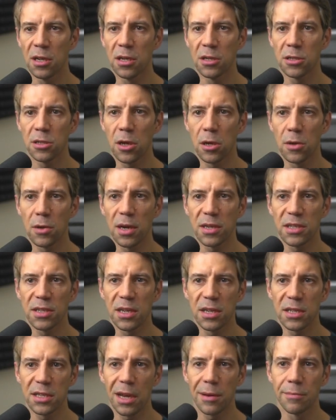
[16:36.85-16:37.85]
So as an
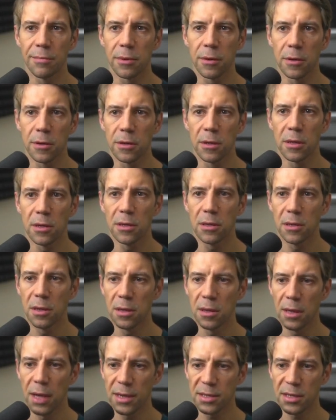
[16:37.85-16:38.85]
example,
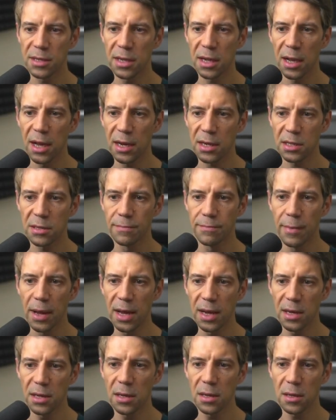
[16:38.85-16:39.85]
let's select
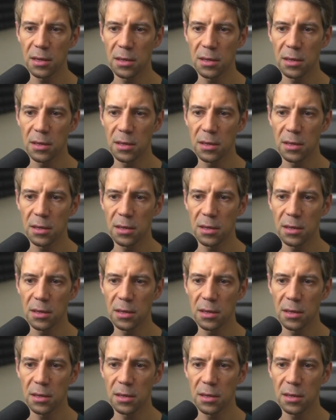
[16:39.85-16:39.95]
main,